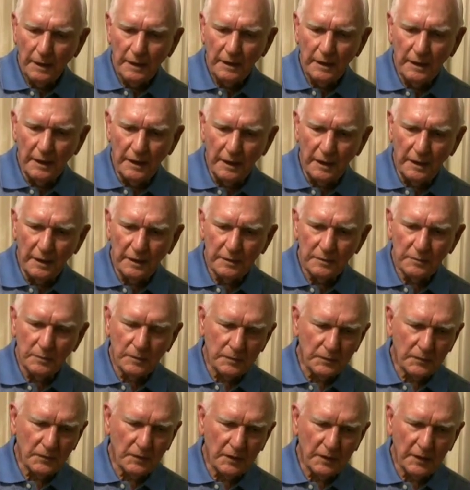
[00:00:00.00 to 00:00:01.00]
And
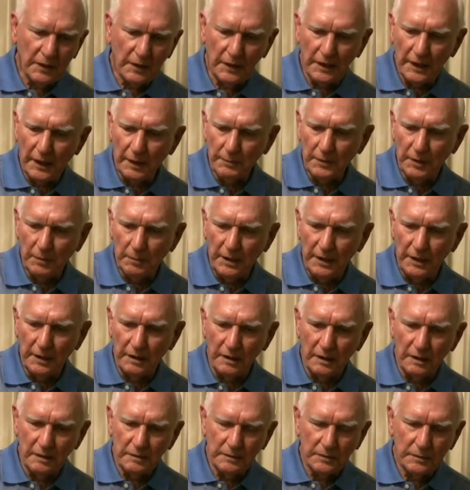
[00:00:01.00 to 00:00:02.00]
there happened to be
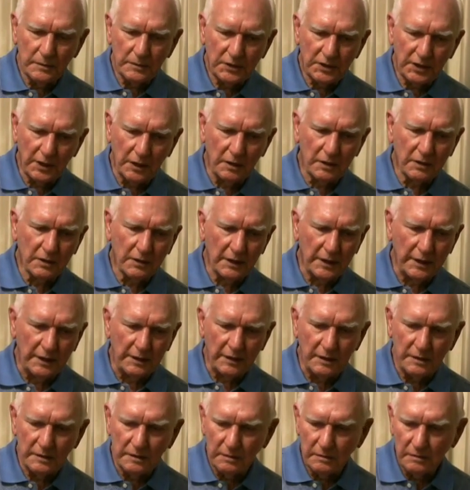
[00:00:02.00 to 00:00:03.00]
a shell
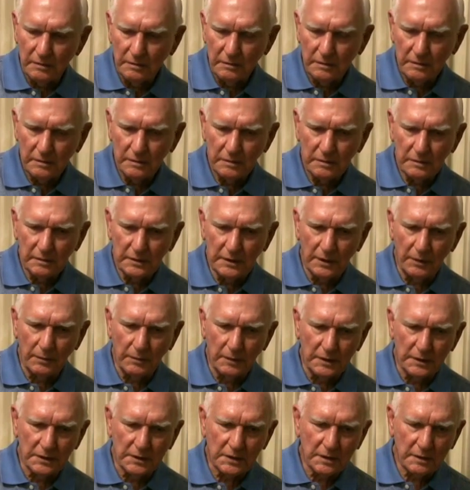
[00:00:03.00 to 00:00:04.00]
crater that
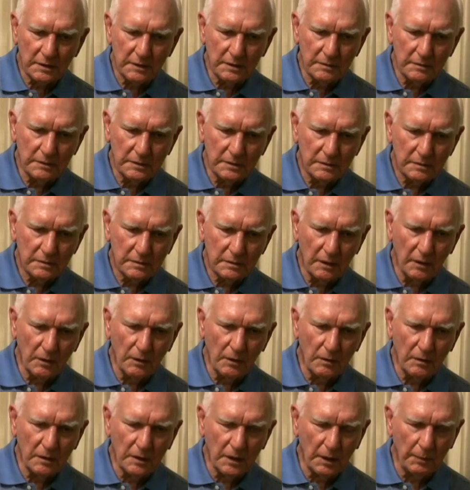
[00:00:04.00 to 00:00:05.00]
was
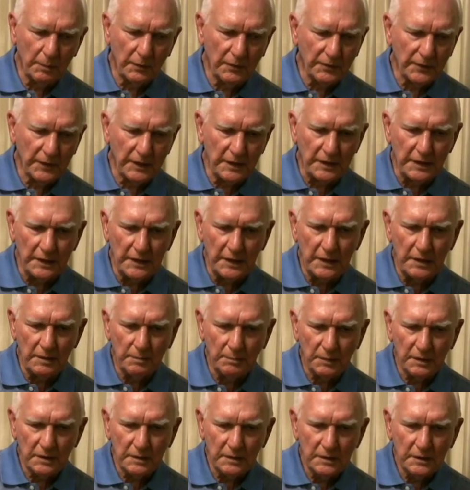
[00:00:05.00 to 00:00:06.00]
oh, a couple feet deep.
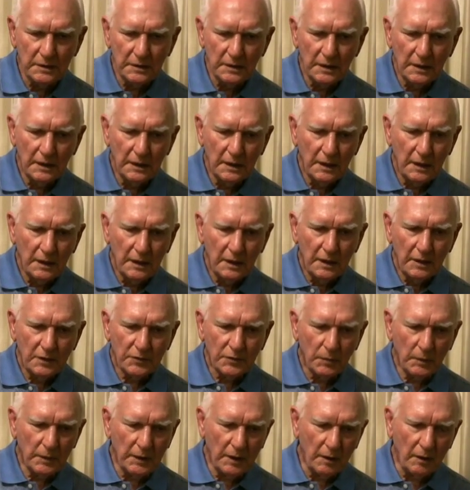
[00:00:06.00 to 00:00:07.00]

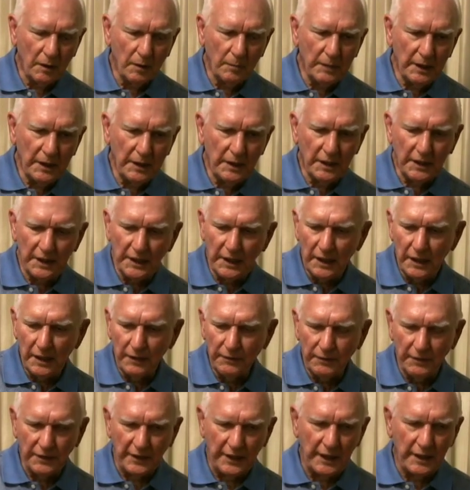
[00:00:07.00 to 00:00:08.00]
So we all made a
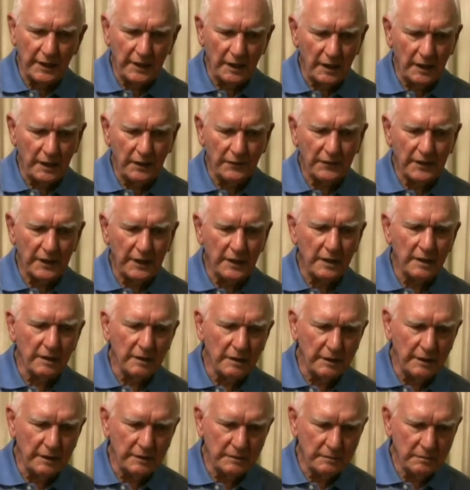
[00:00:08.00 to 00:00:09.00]
dive for that and left
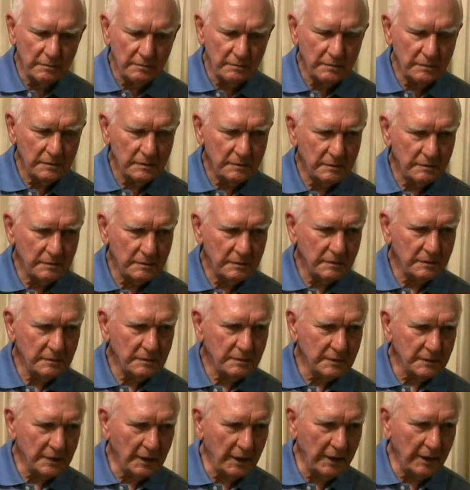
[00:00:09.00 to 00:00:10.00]
Ahern
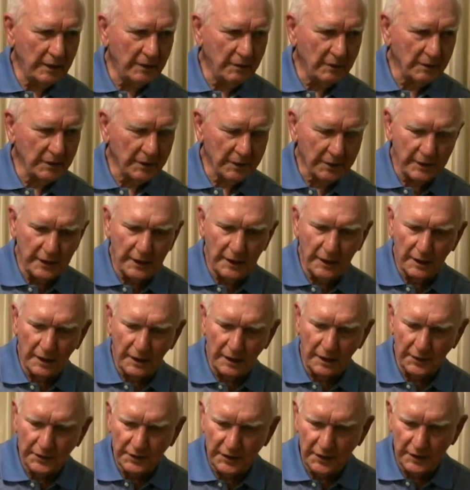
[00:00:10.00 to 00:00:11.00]
laying on the ground
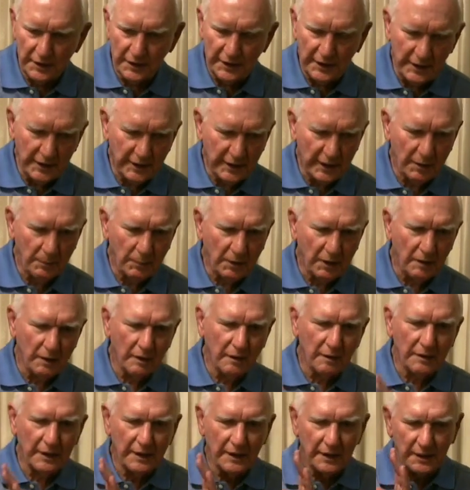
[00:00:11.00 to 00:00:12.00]
out there, and he kept
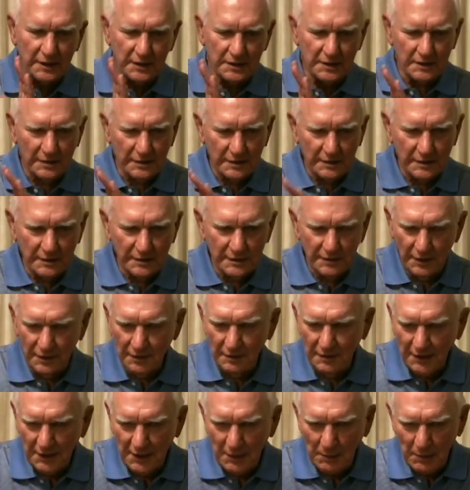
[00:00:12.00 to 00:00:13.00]
hollering at us,
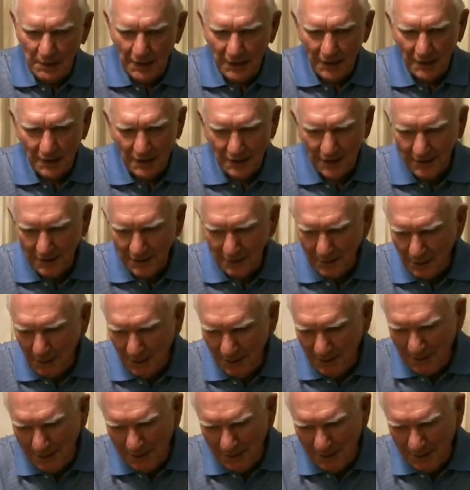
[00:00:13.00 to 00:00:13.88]
"Don't leave me out here!"